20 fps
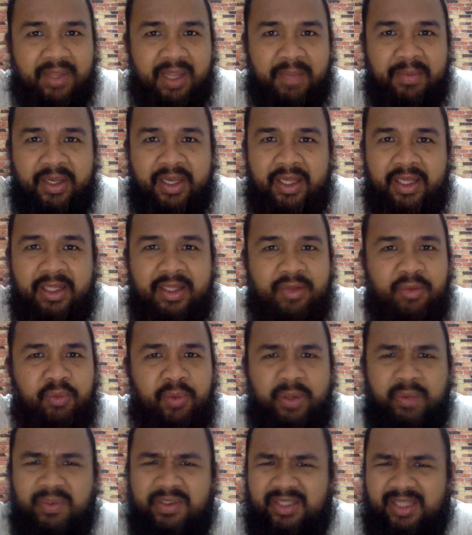I mean,
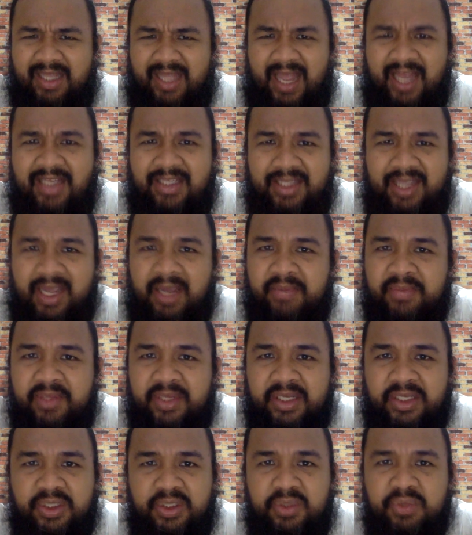when was the last time
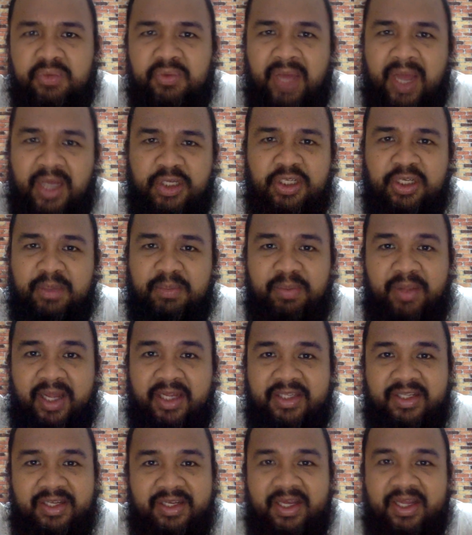these two actually
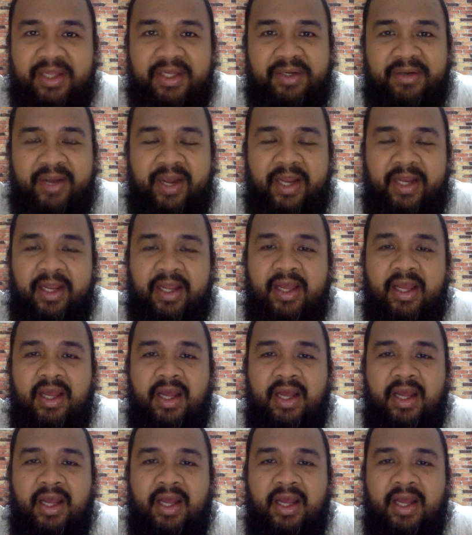played together, right?